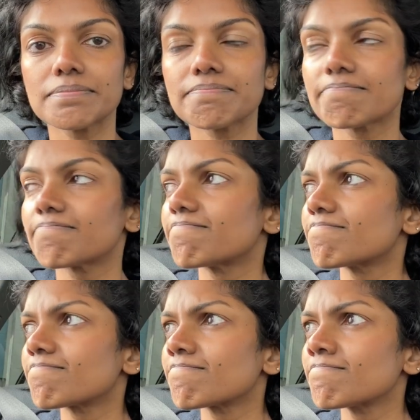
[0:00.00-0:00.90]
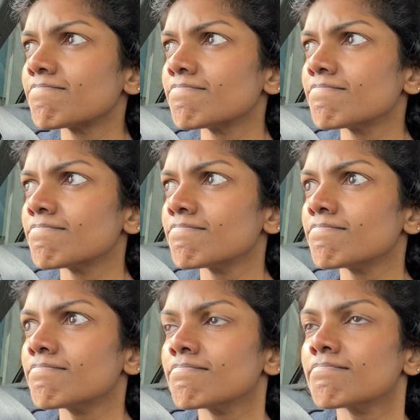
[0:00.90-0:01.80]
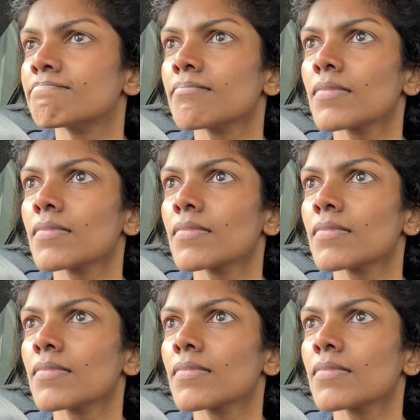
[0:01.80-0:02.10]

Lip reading: [no speech]